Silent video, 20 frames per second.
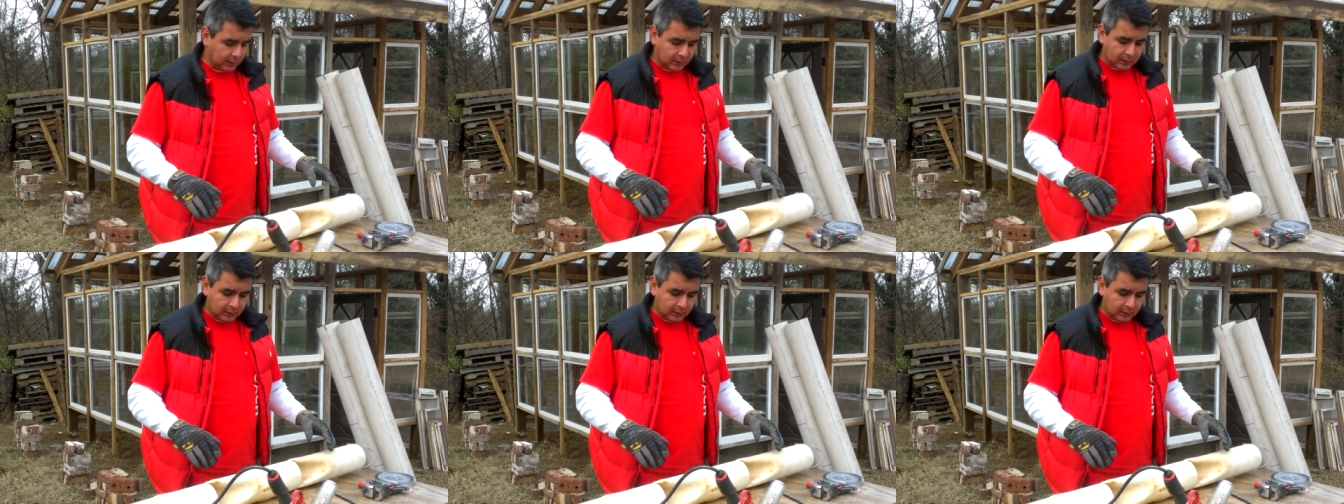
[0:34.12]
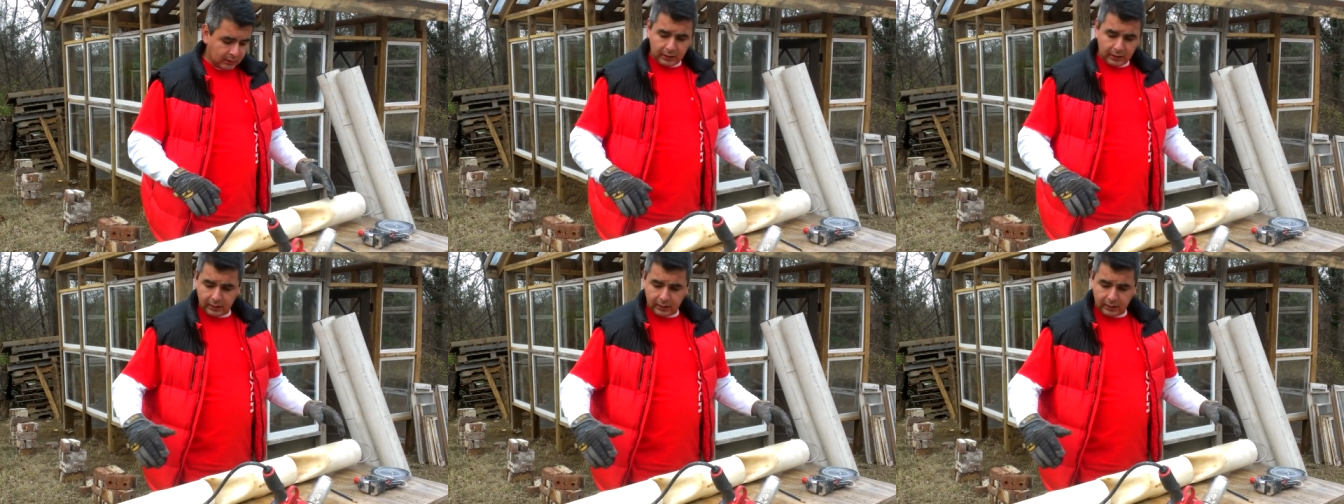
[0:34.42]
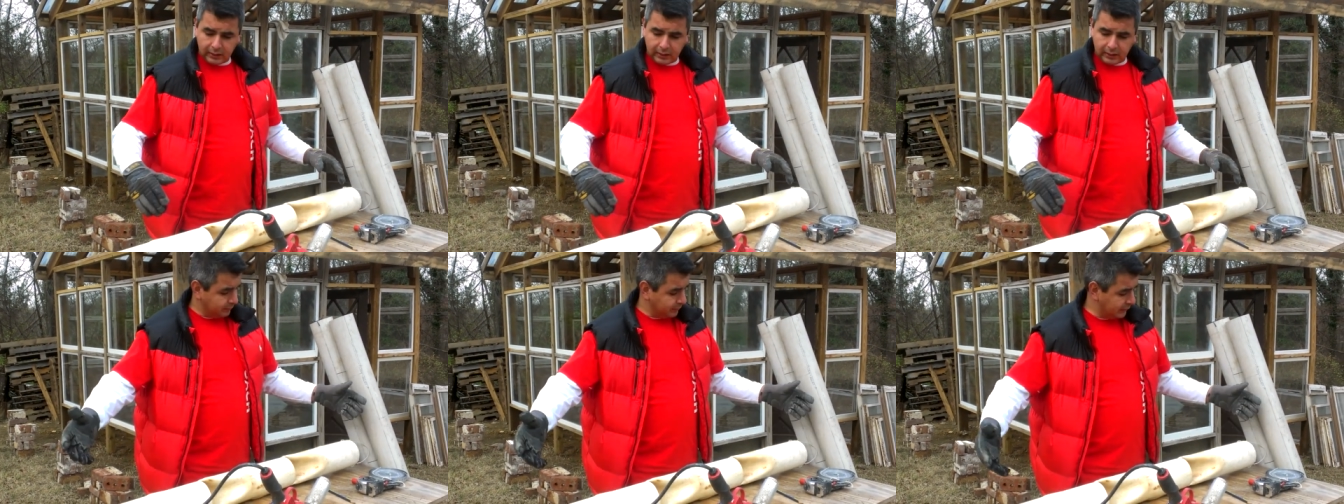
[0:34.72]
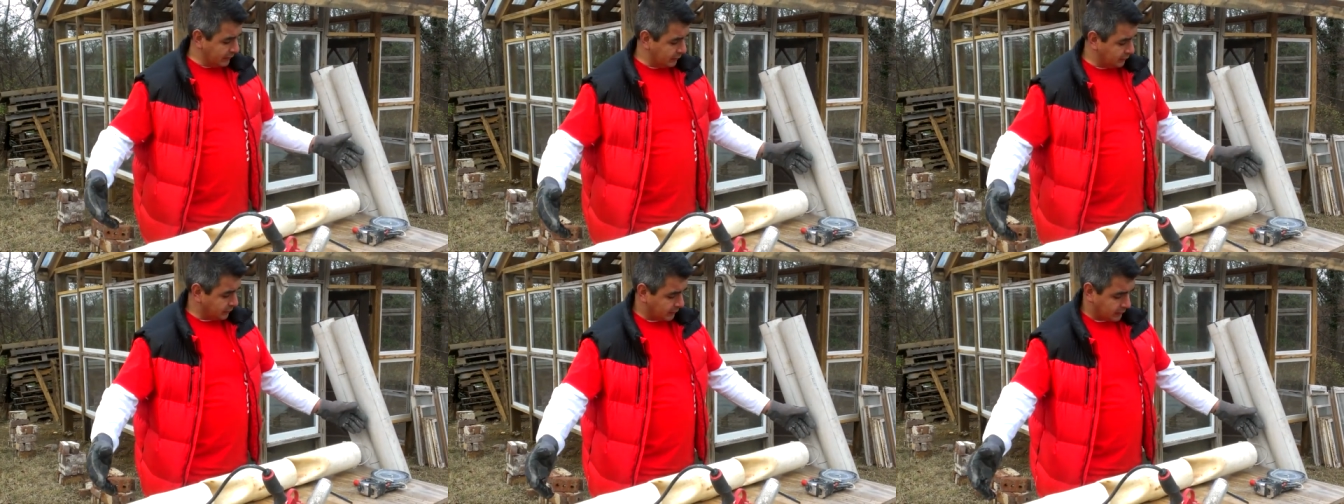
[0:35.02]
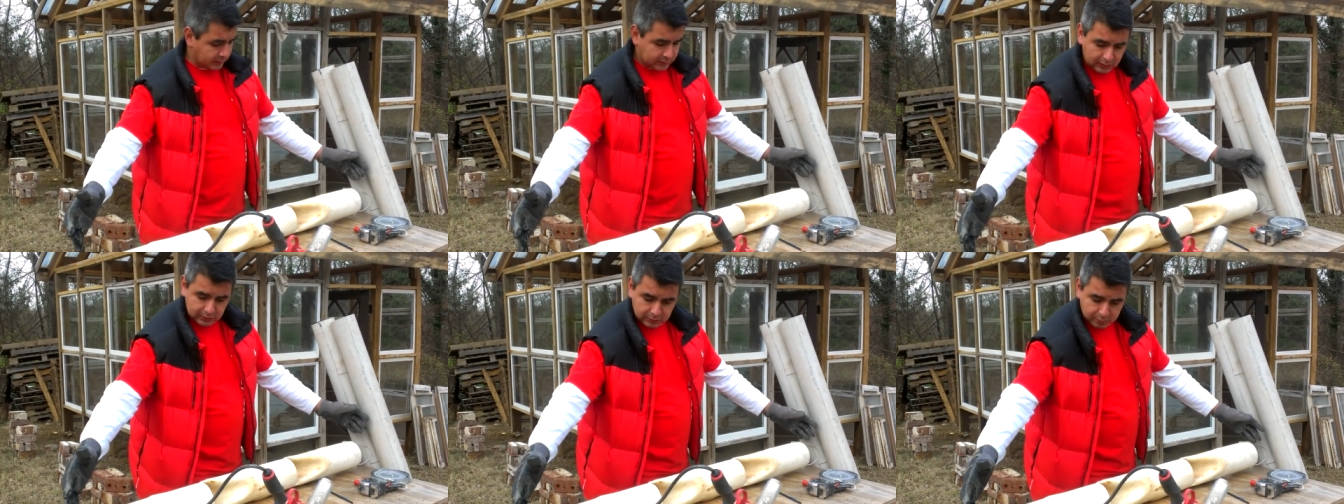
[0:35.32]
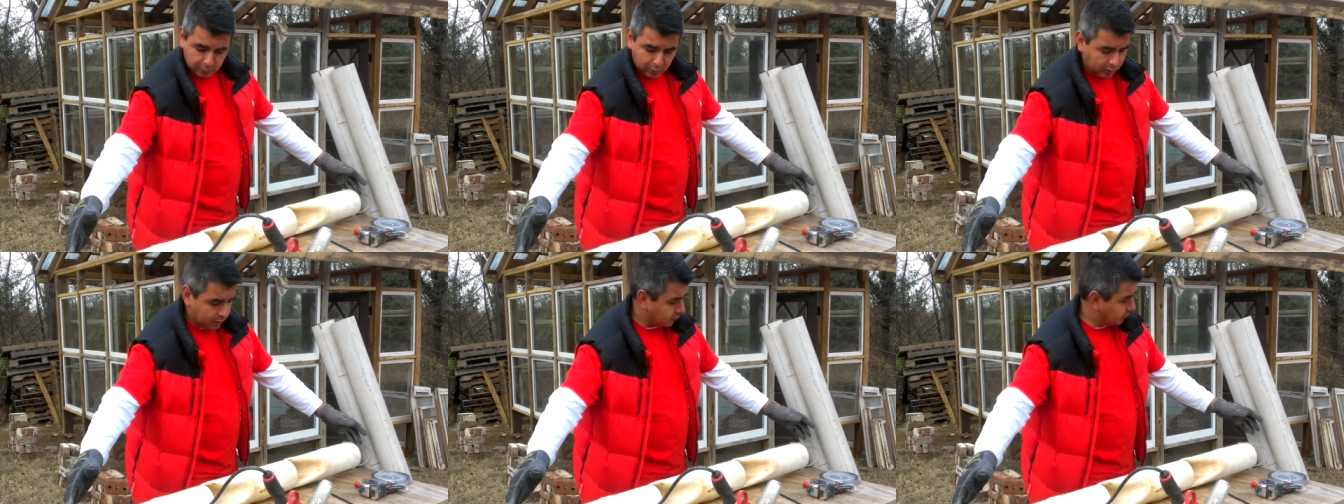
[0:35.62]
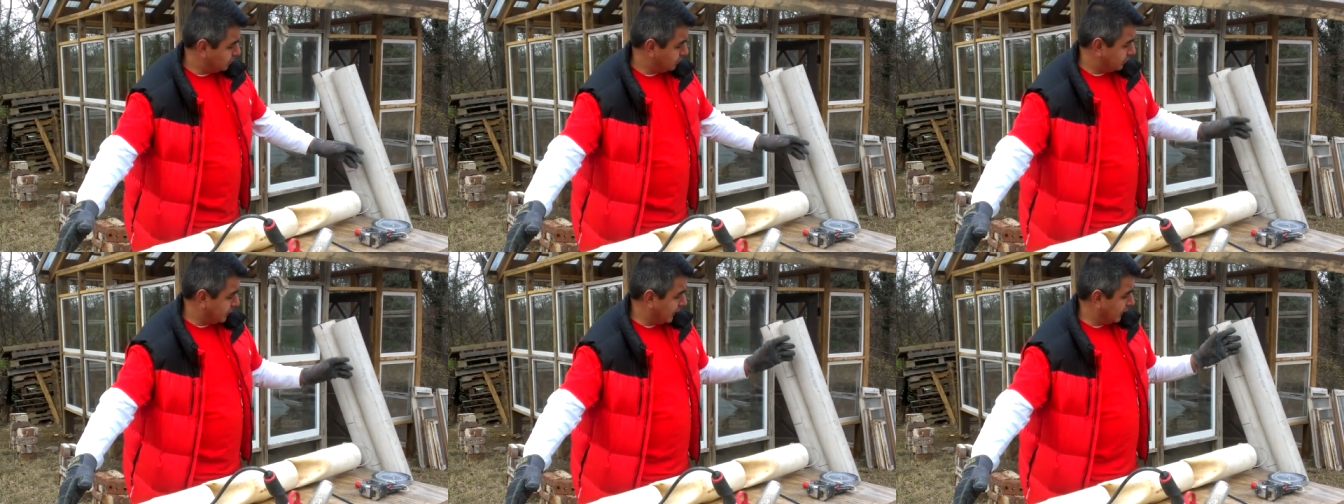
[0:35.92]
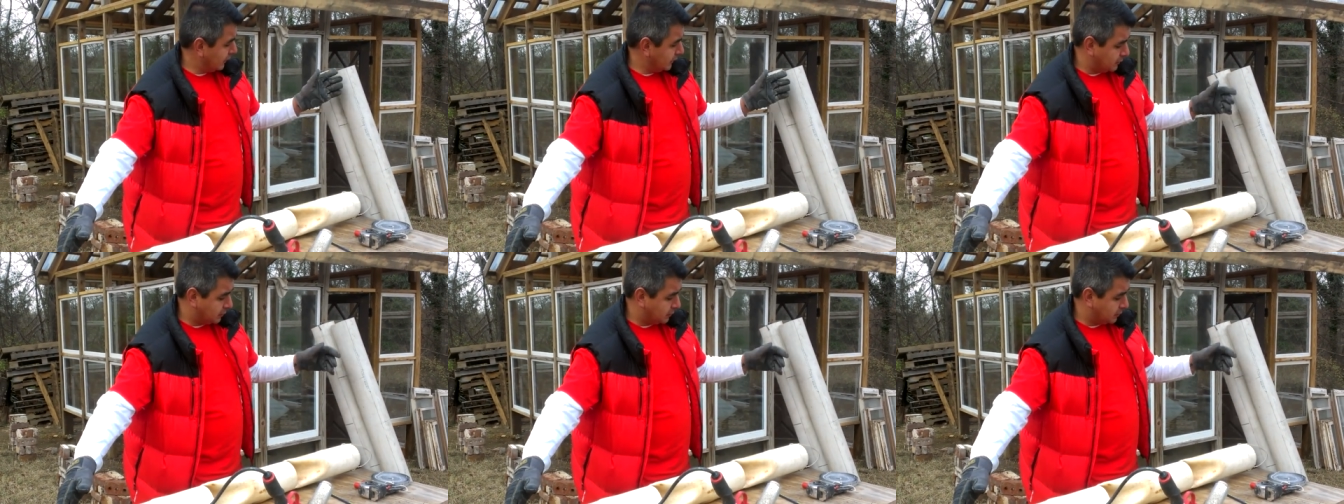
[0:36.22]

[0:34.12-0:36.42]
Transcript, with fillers: And um, this one is a smaller piece,